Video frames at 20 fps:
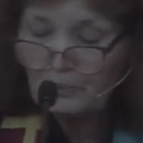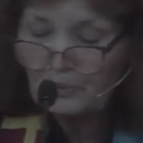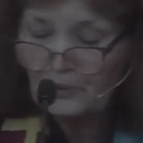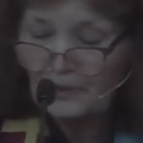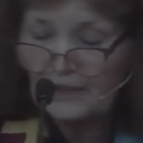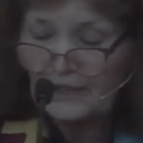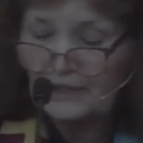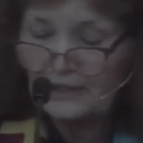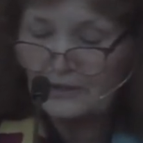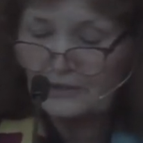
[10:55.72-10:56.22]

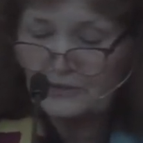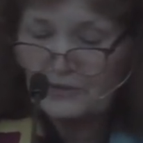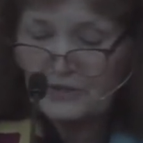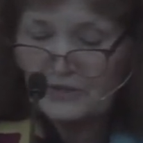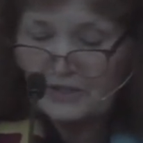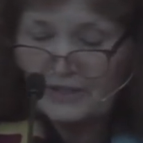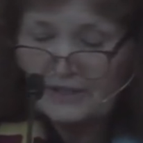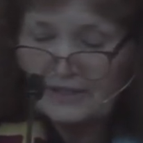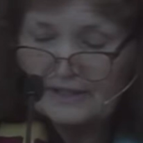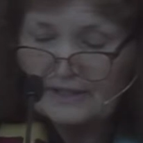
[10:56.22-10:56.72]

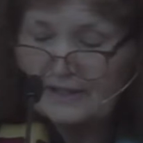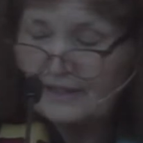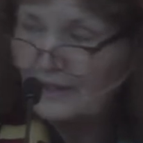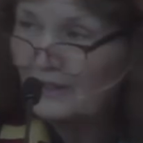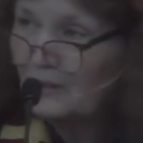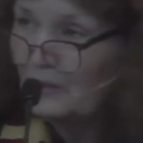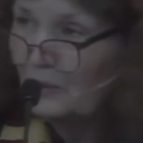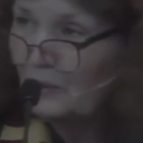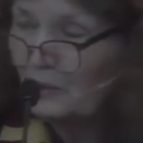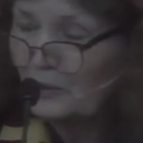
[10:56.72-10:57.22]
prayers
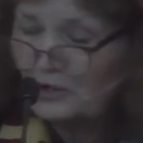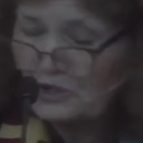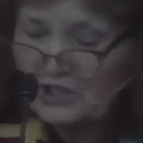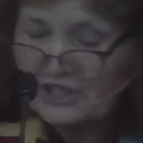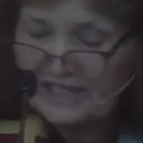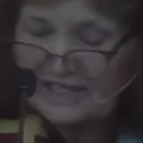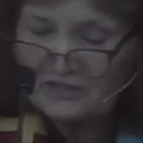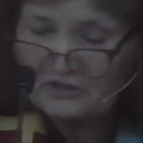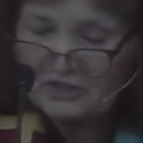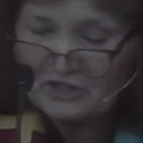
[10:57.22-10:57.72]
were
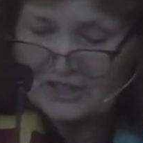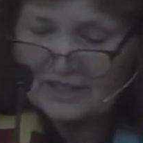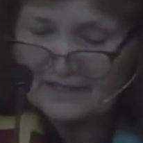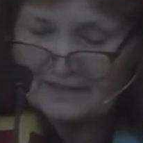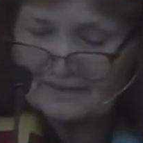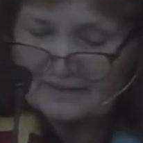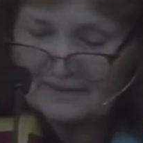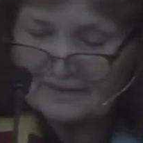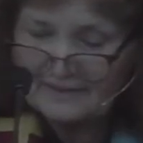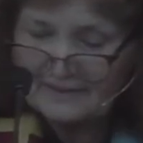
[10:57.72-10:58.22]

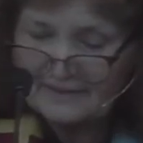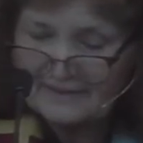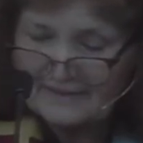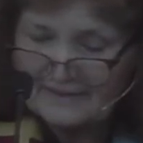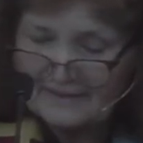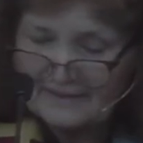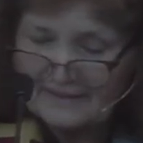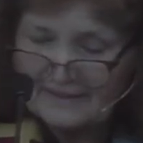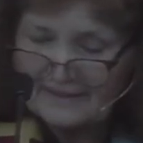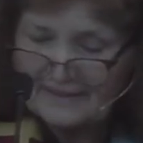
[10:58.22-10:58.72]
changing.
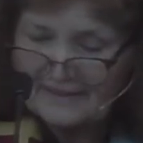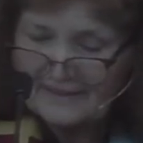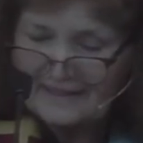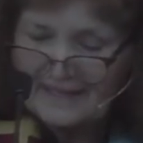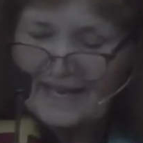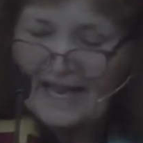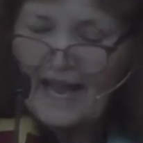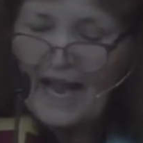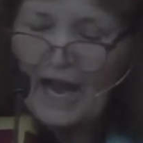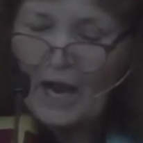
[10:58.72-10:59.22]

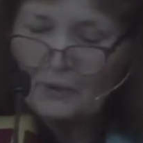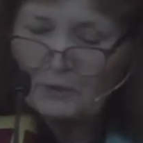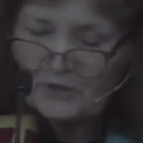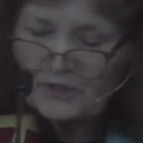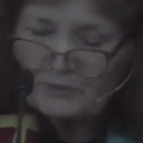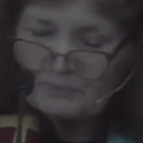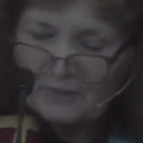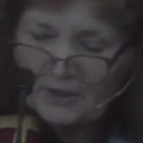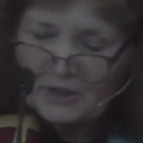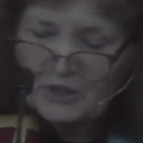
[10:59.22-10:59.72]
I
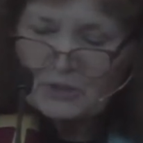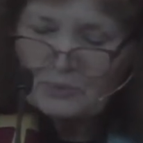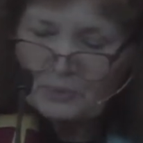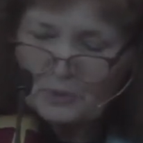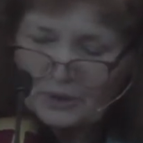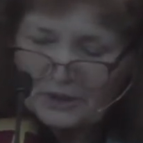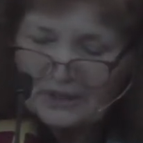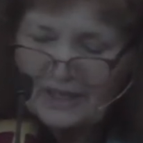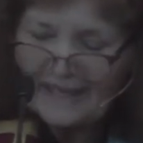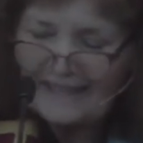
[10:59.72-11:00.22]
was much
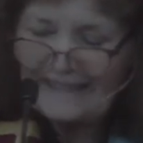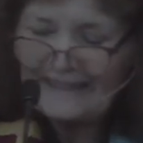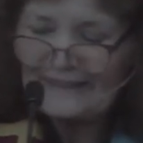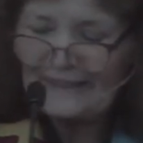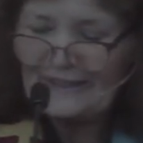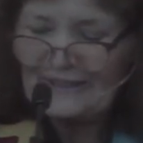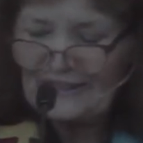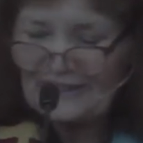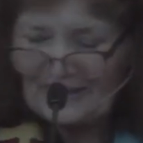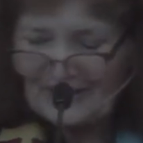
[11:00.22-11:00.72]
more
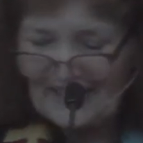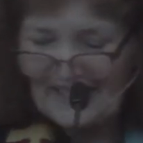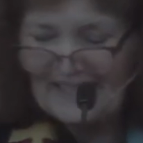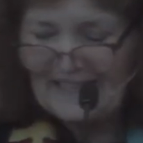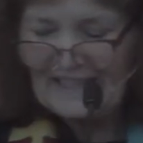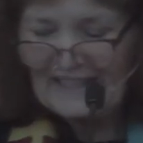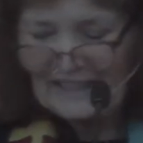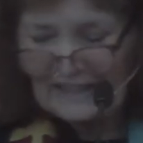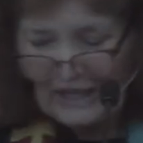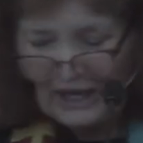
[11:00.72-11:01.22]
likely to
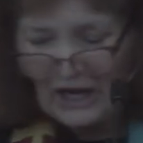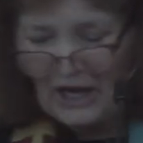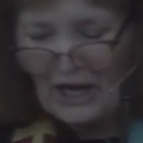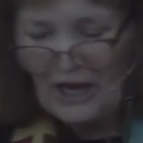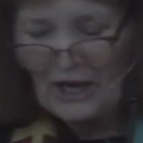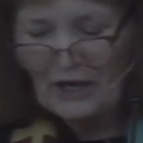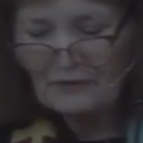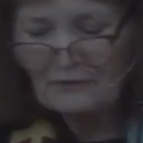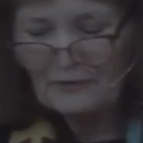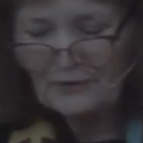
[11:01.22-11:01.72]
thank
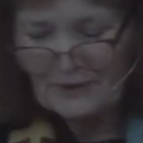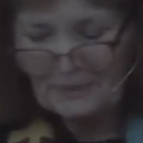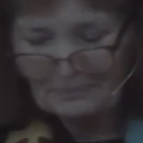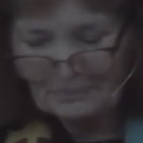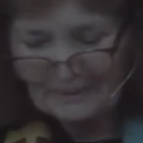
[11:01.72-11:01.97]
God for the